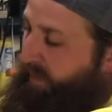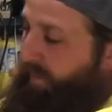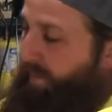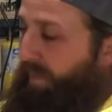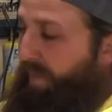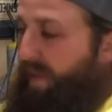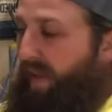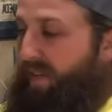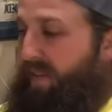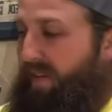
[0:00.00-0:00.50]

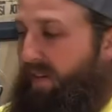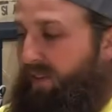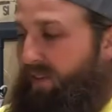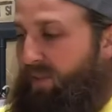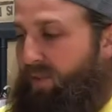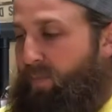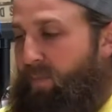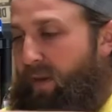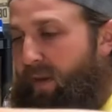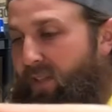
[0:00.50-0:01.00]
and I'll just
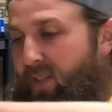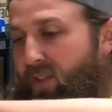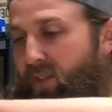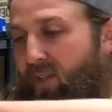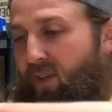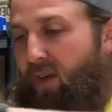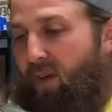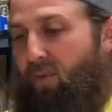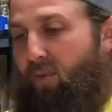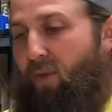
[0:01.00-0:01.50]
make sure,
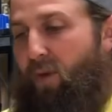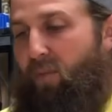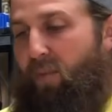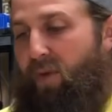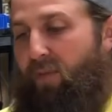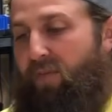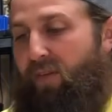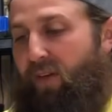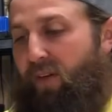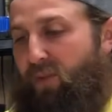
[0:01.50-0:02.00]
I'll run my
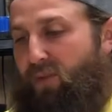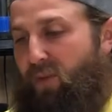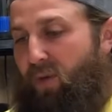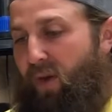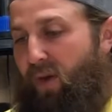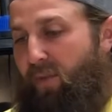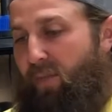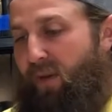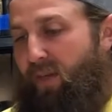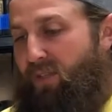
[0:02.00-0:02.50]
fingers around
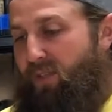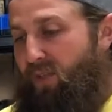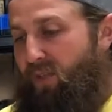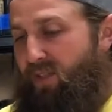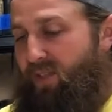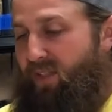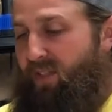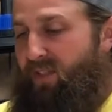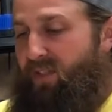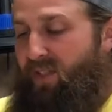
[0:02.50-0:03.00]
and make sure it's
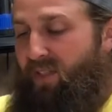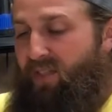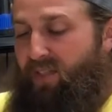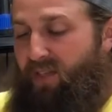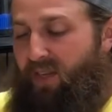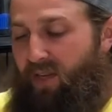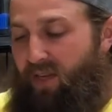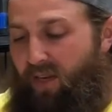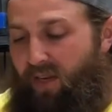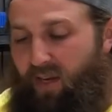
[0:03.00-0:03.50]
consistent.
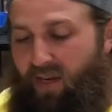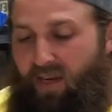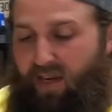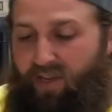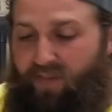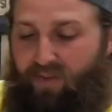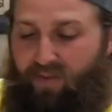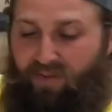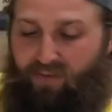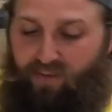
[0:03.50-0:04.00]
And
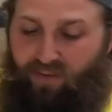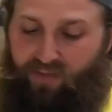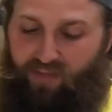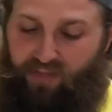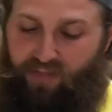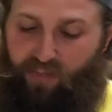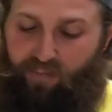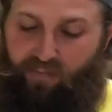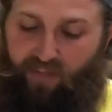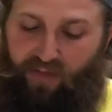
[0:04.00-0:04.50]
I'll do the
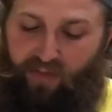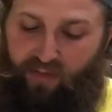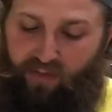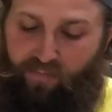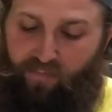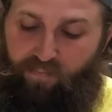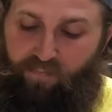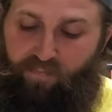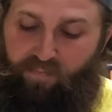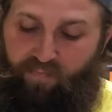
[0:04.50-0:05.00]
same thing
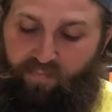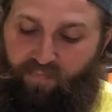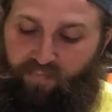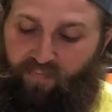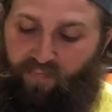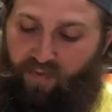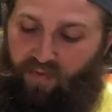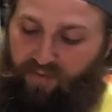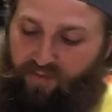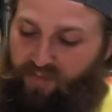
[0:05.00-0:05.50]

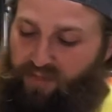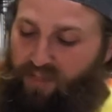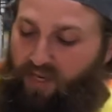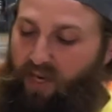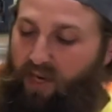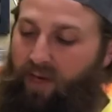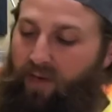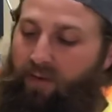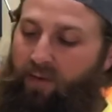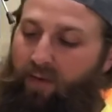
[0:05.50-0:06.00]
on the
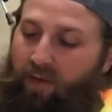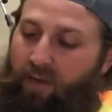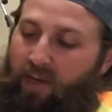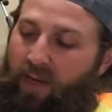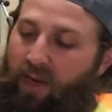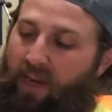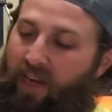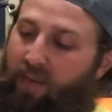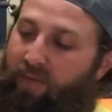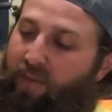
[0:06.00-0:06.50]
side.
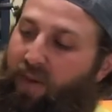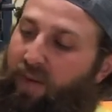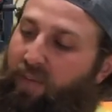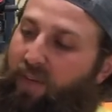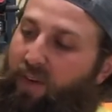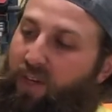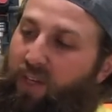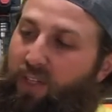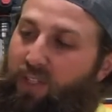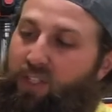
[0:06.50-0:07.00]
And if you have a
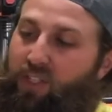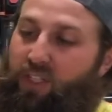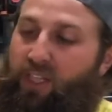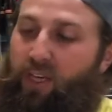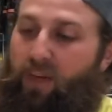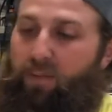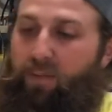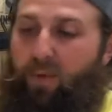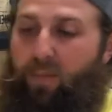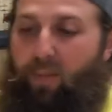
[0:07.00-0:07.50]
good
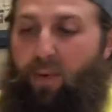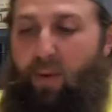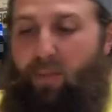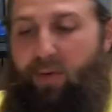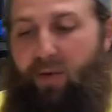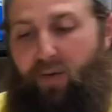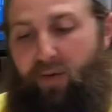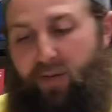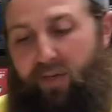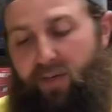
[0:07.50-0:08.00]
shim, you probably
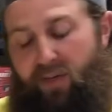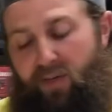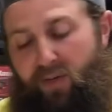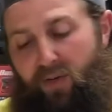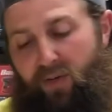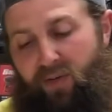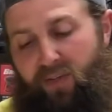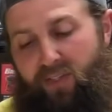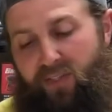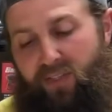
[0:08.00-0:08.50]
don't need to do
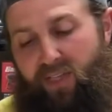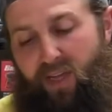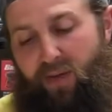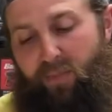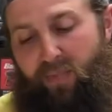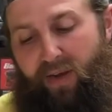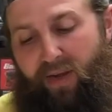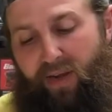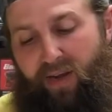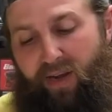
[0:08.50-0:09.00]
this step, but
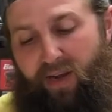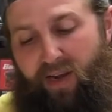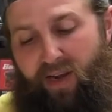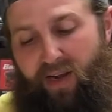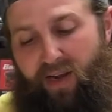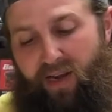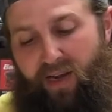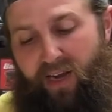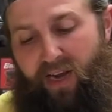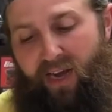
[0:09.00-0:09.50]

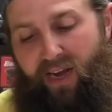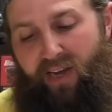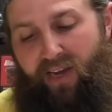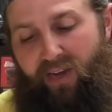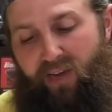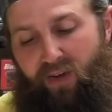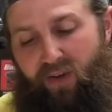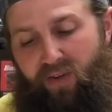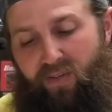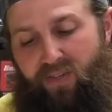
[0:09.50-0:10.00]
I
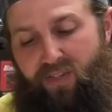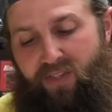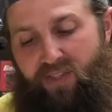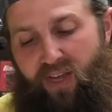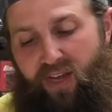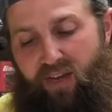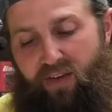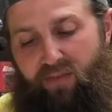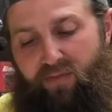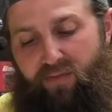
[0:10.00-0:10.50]
err on the side
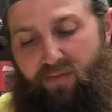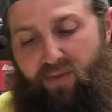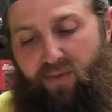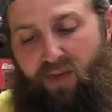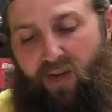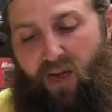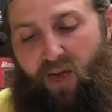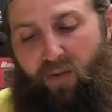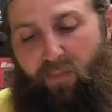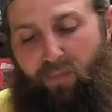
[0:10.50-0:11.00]
of
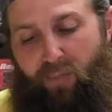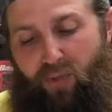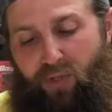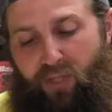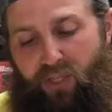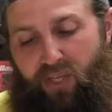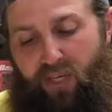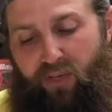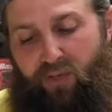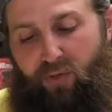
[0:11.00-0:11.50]
not pushing
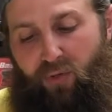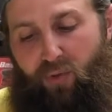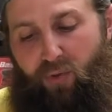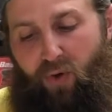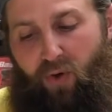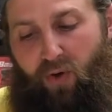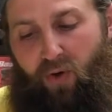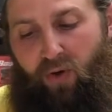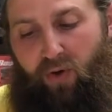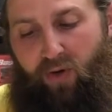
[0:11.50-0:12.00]
it too
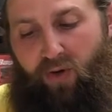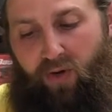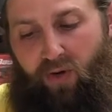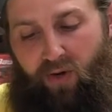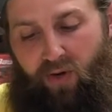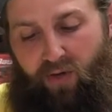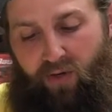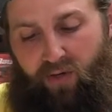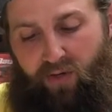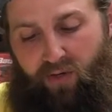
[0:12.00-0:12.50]
hard
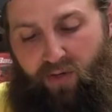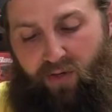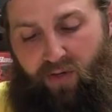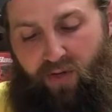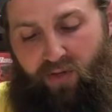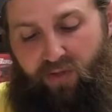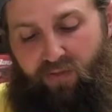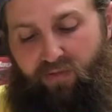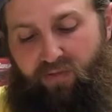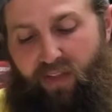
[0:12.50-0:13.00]
on
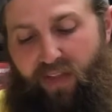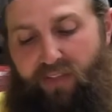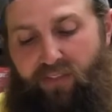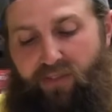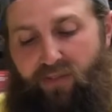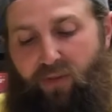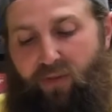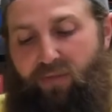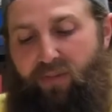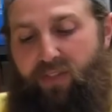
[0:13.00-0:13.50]
the flat
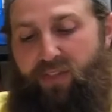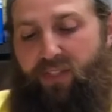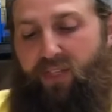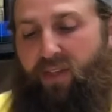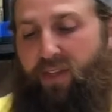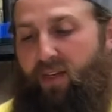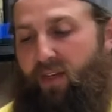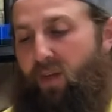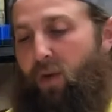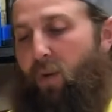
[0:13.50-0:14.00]
surface and then
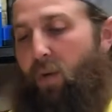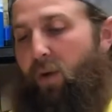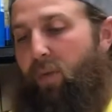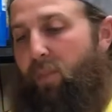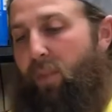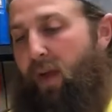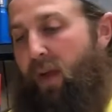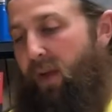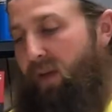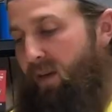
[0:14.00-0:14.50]
going
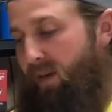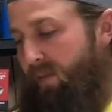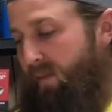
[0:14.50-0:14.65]
back